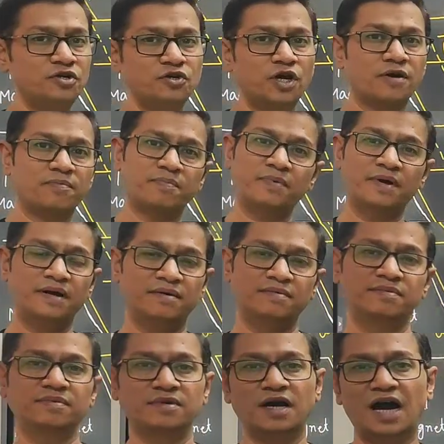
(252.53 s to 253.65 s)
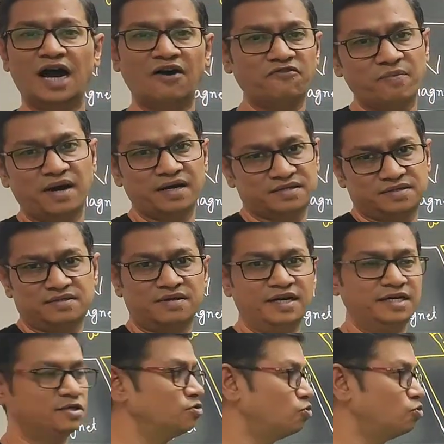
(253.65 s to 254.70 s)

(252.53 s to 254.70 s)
you are half marks, right?